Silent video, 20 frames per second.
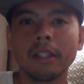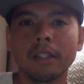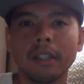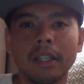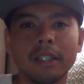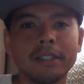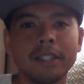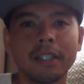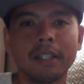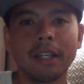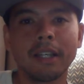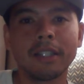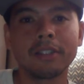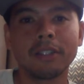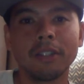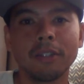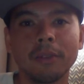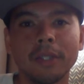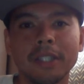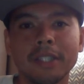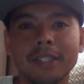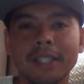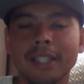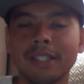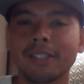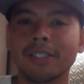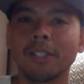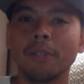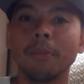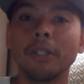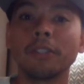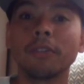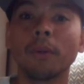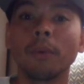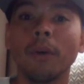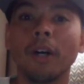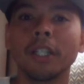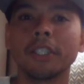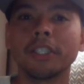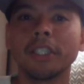as always, thanks so much for
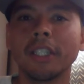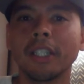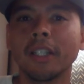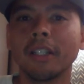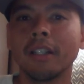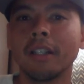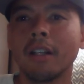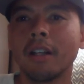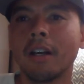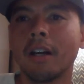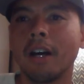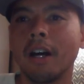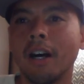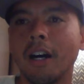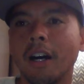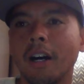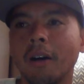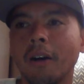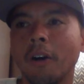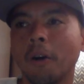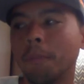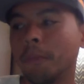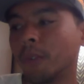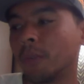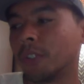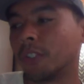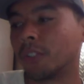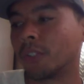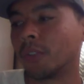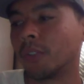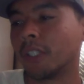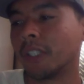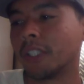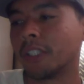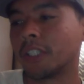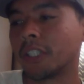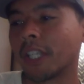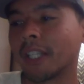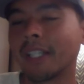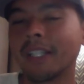watching. Hope you
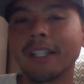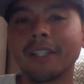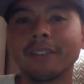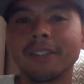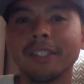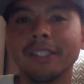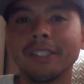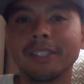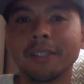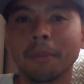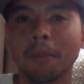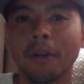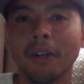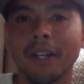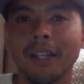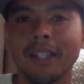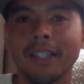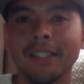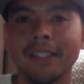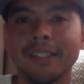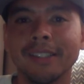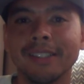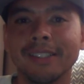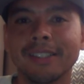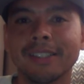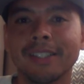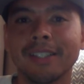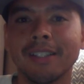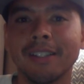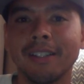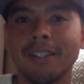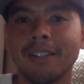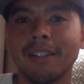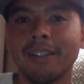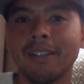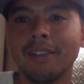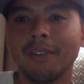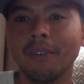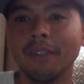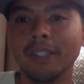enjoyed checking out the surprise
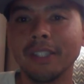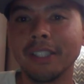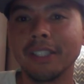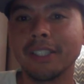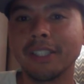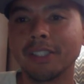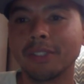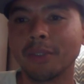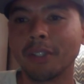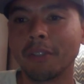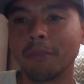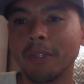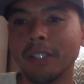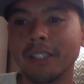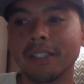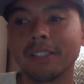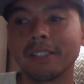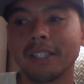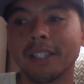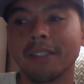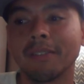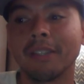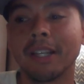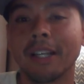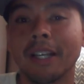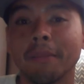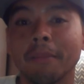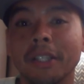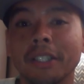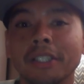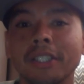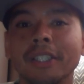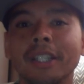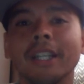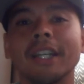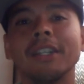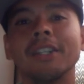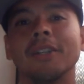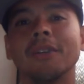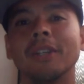releases with me, since like I mentioned,
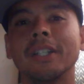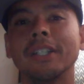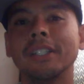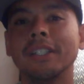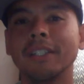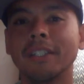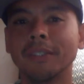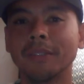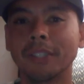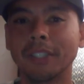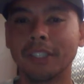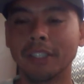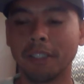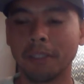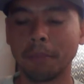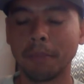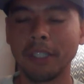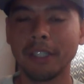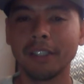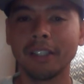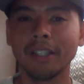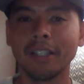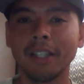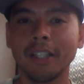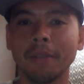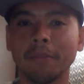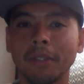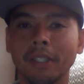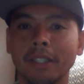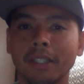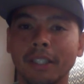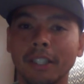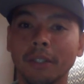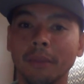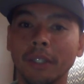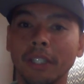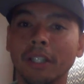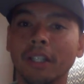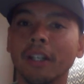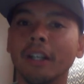I had no idea they were going to appear today, but
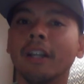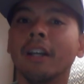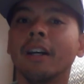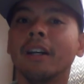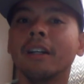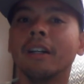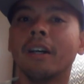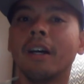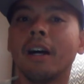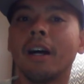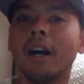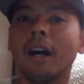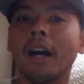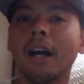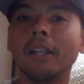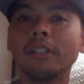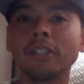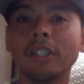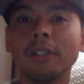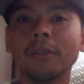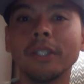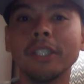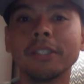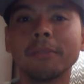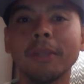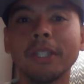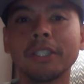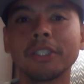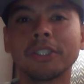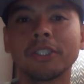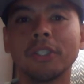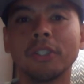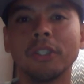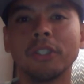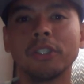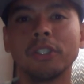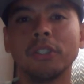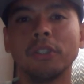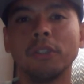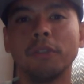here we are. As always, make
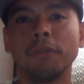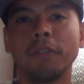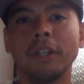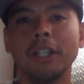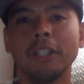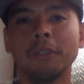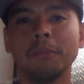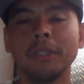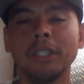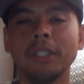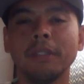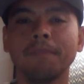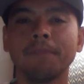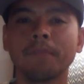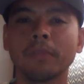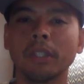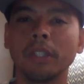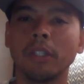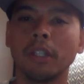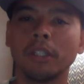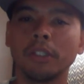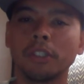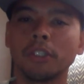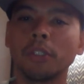sure to follow me on